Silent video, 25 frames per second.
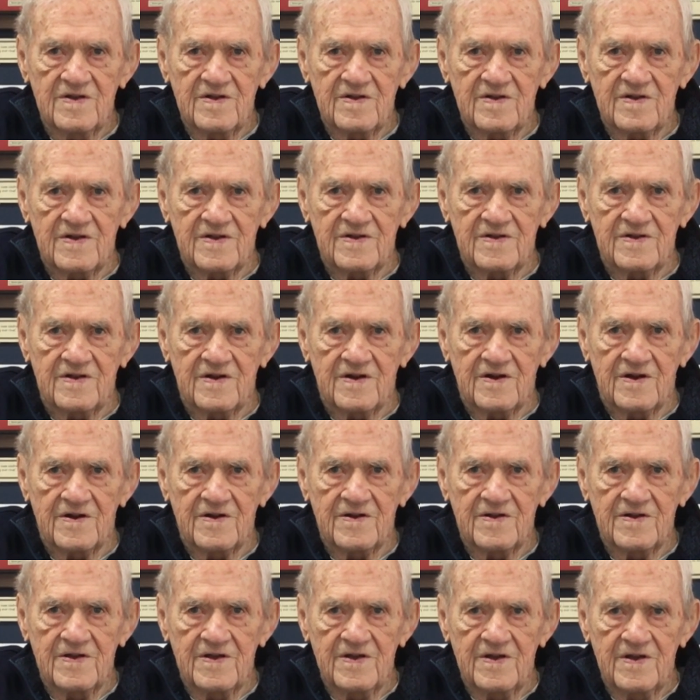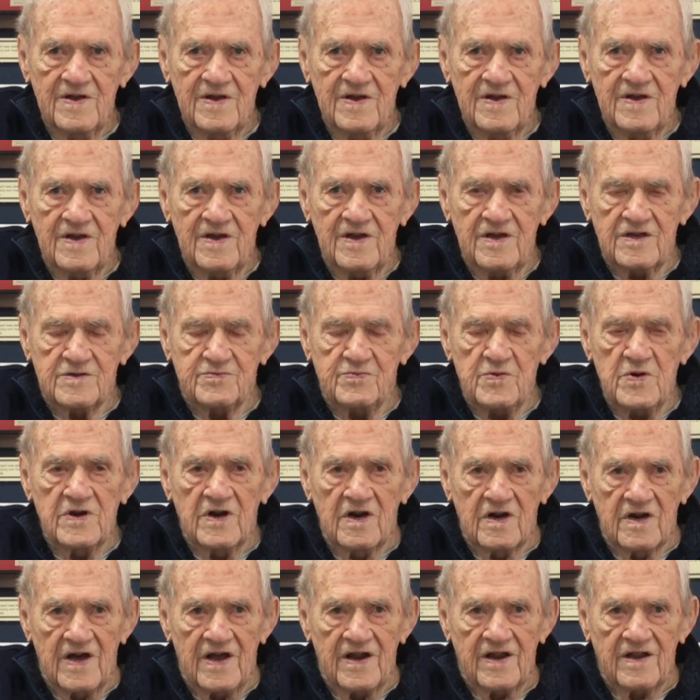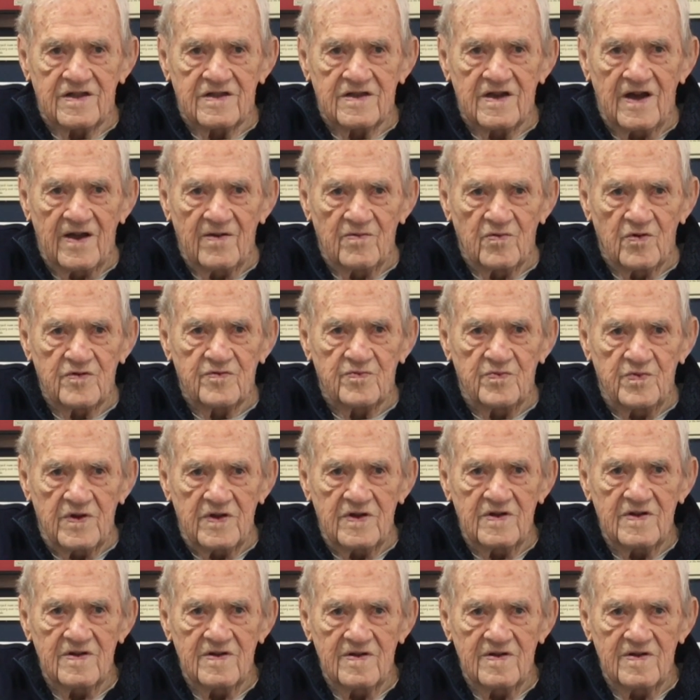And he spent a lot of time with me,